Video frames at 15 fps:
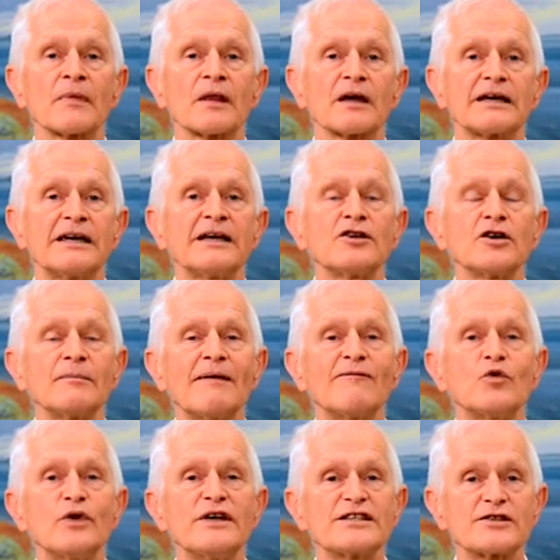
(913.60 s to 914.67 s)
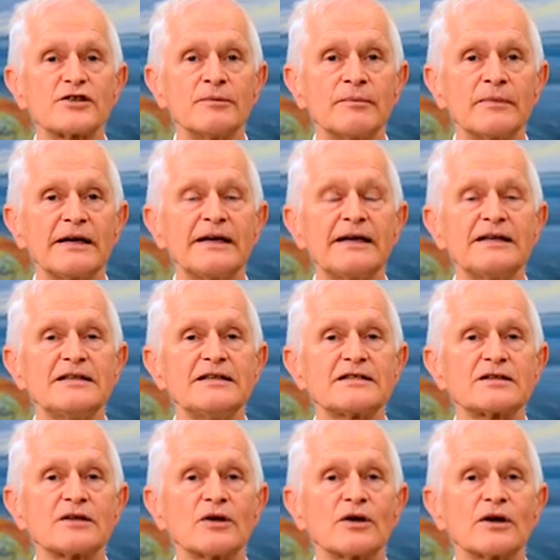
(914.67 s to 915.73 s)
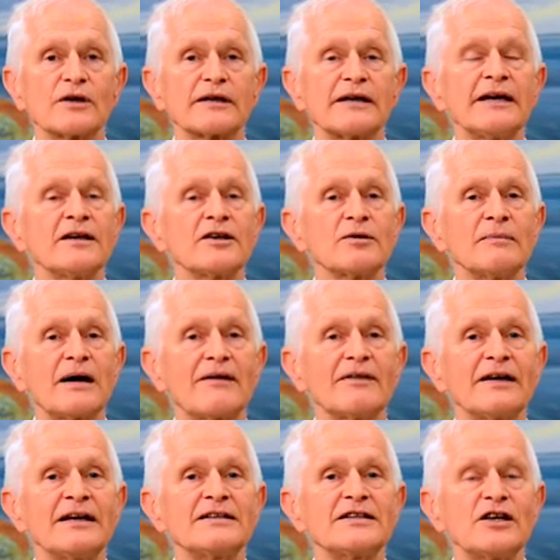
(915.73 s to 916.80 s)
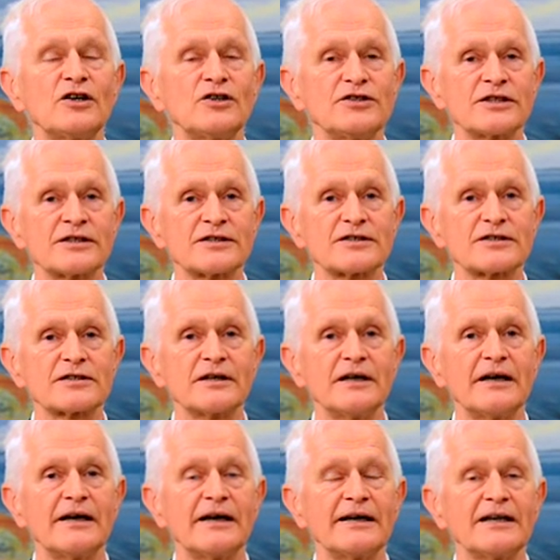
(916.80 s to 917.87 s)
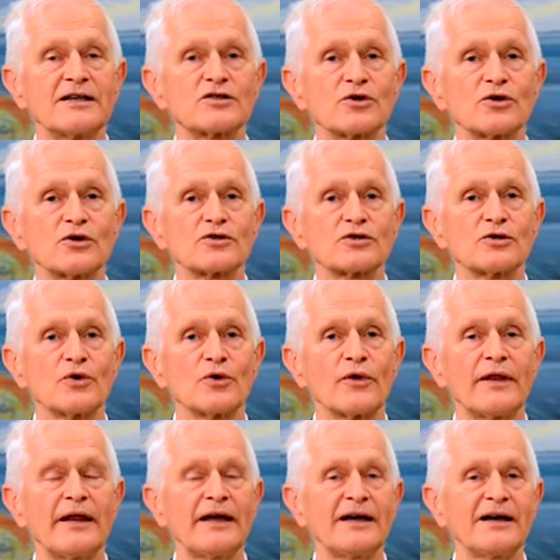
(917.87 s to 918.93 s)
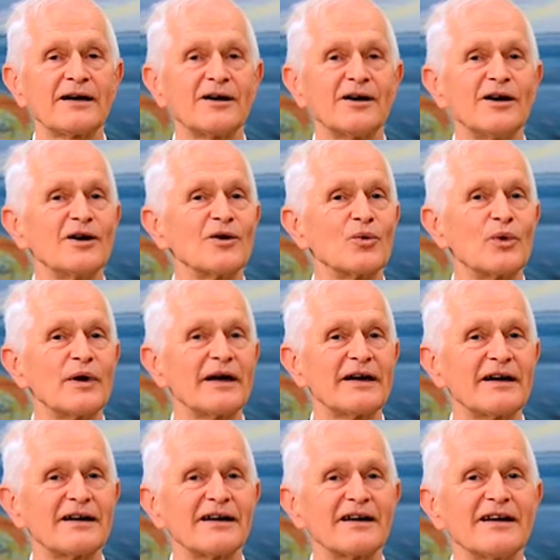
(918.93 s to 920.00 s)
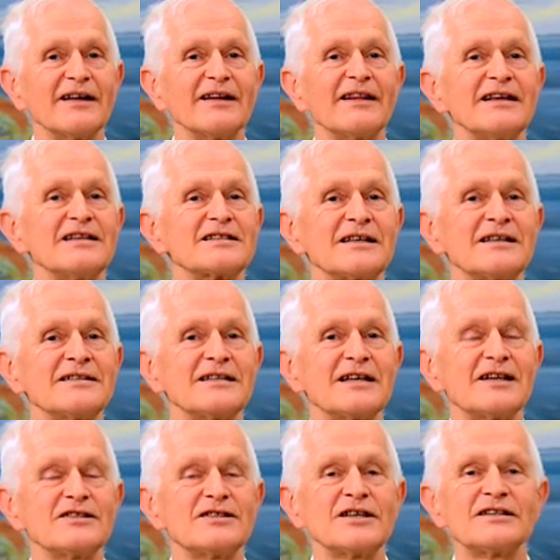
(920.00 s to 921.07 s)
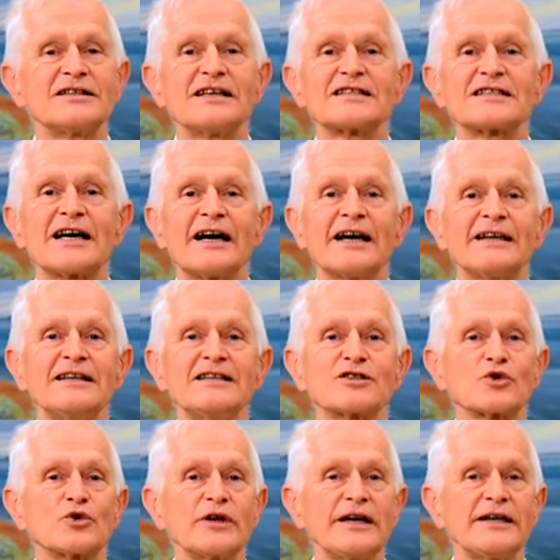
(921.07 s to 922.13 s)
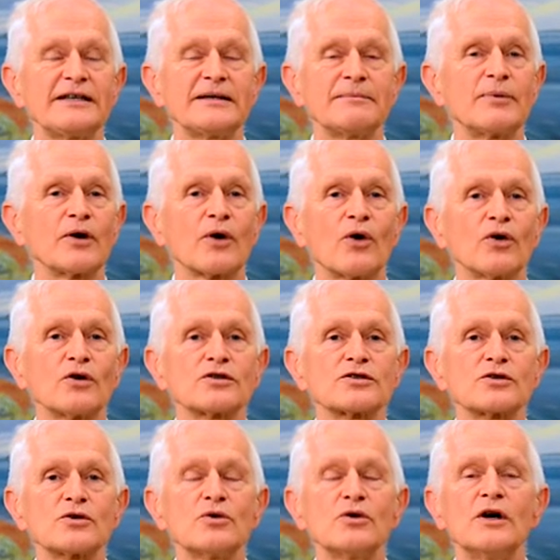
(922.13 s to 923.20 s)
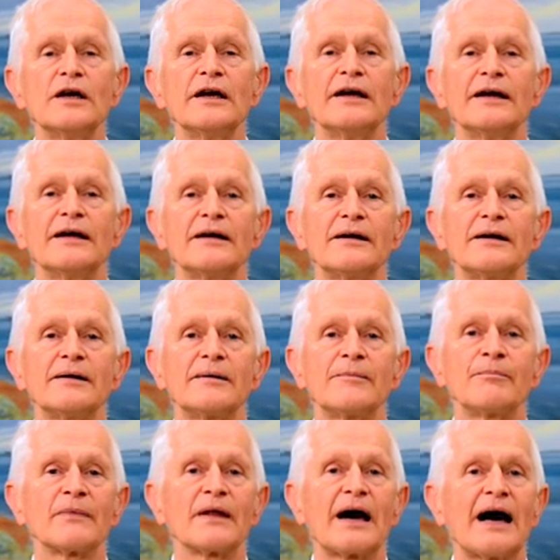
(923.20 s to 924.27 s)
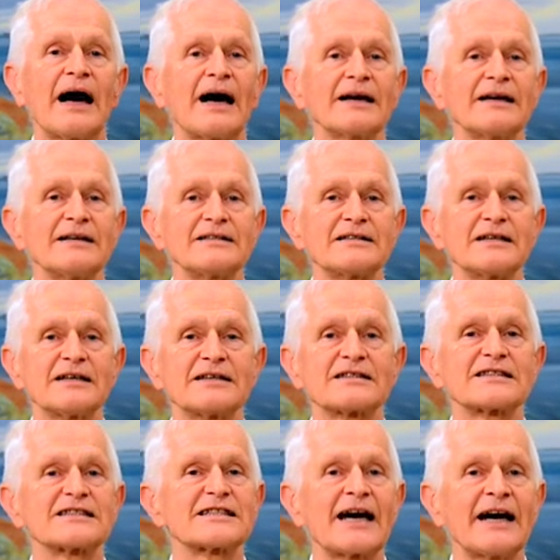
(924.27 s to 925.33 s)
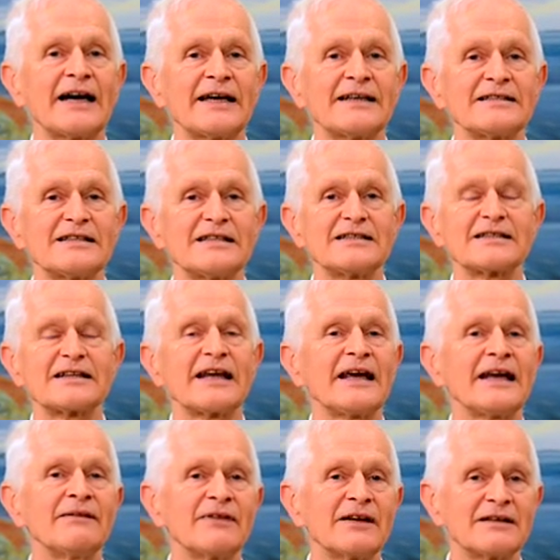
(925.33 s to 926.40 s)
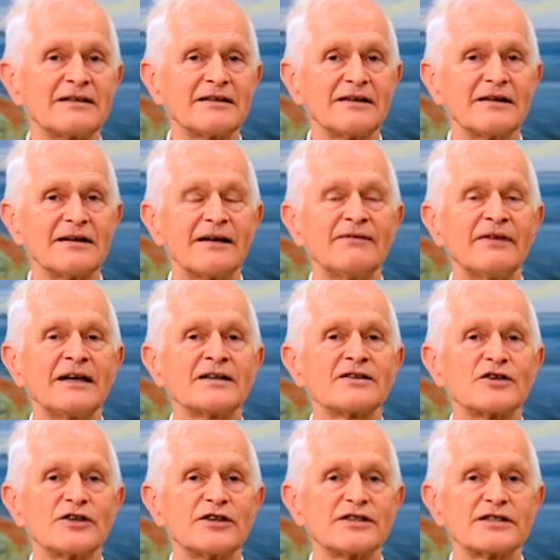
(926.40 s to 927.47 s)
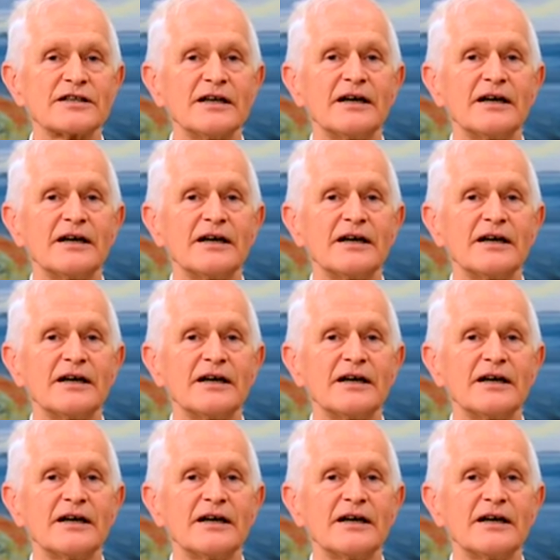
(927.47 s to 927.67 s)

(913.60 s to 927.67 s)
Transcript: kingdom of wisdom. It is a kingdom of intelligence. And it's also there where this intelligent design is created, but also architects, scientists, inventors,